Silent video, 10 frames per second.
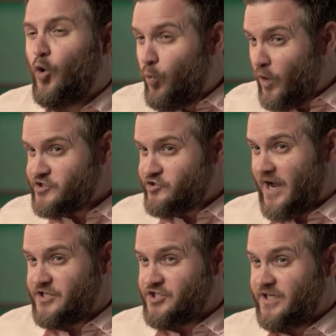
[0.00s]
One
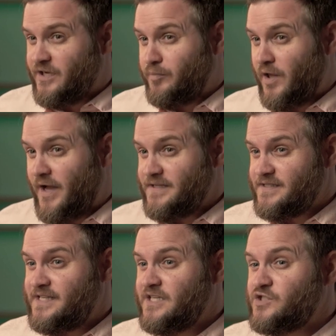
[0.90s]
strategy in compliance
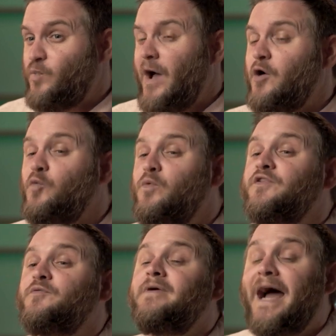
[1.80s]
syncs well
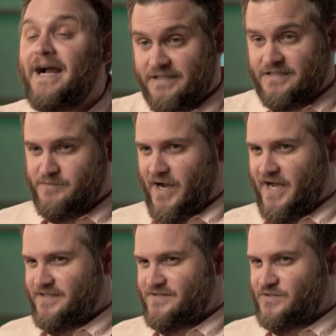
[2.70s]
with reactance
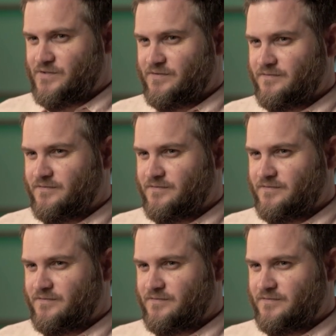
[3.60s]
bias.